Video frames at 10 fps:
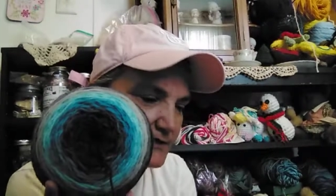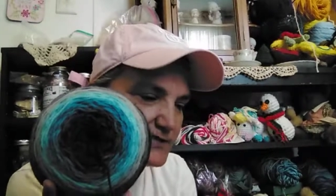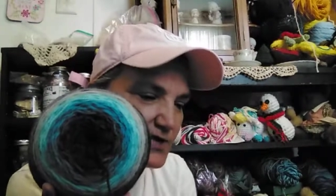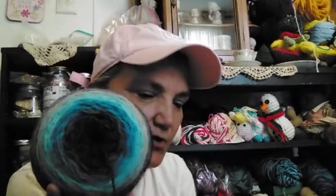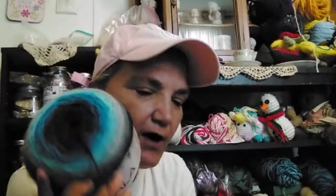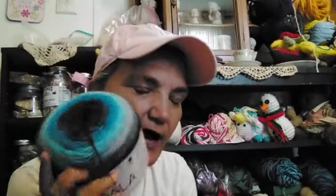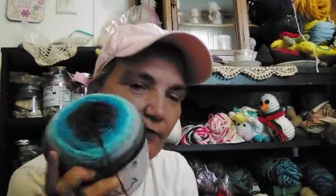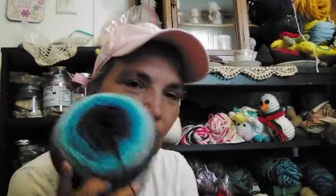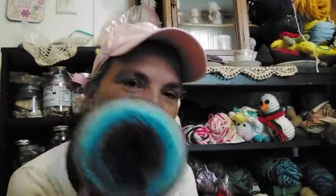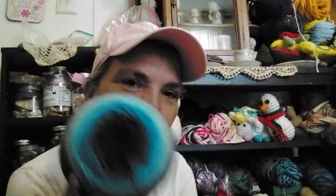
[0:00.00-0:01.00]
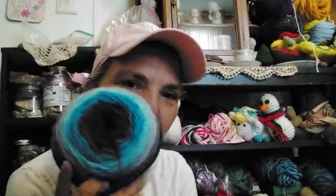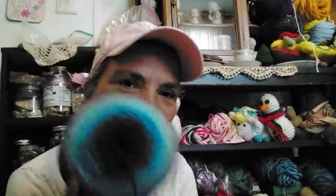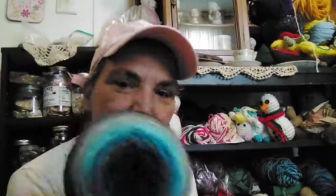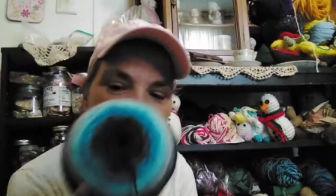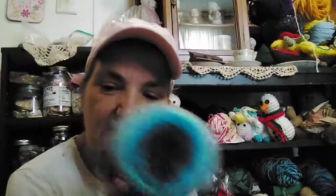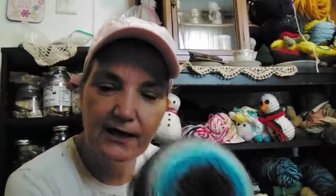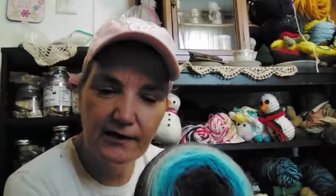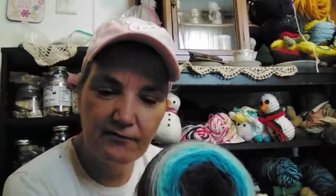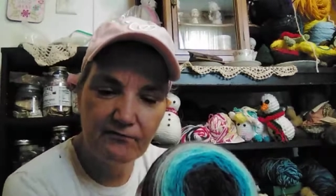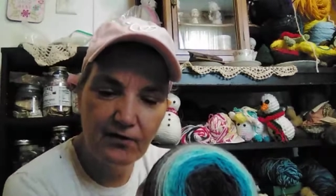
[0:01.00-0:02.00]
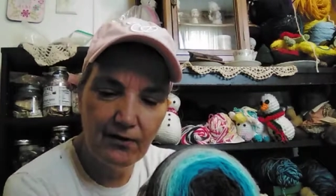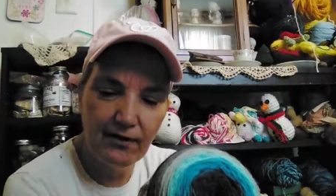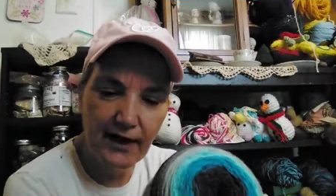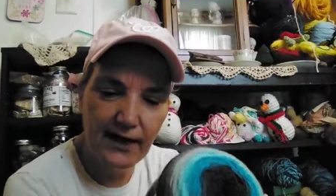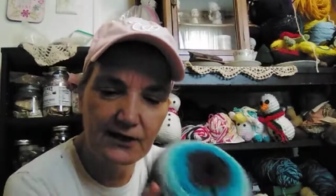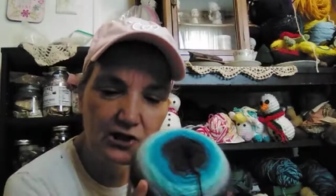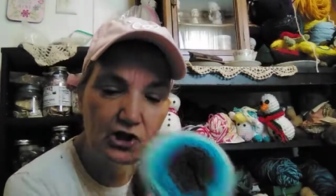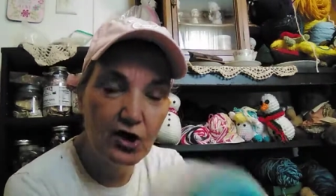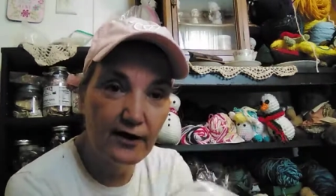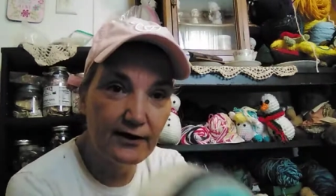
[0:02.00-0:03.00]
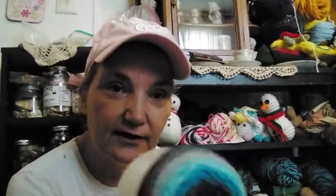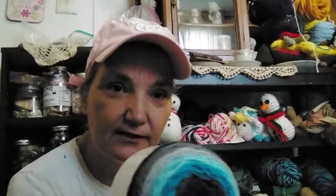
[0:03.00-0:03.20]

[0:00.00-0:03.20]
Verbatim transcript: So I want y'all to be careful and look.